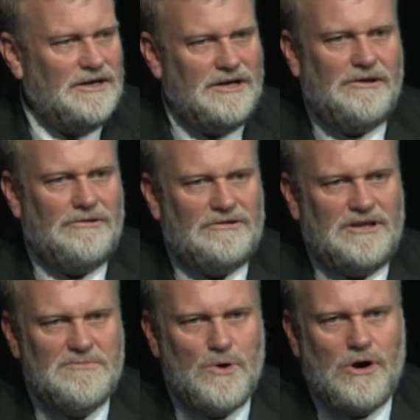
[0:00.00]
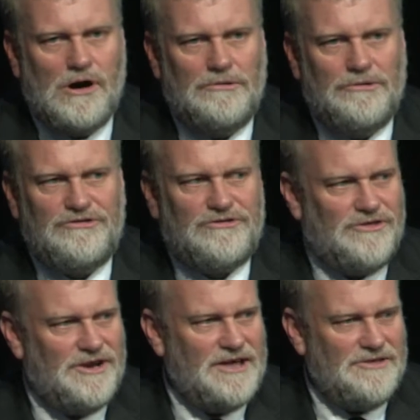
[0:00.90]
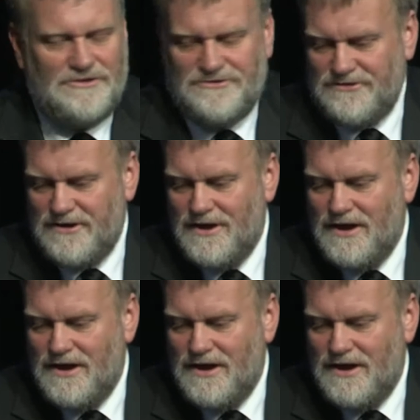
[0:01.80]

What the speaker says: inherently more high risk than others,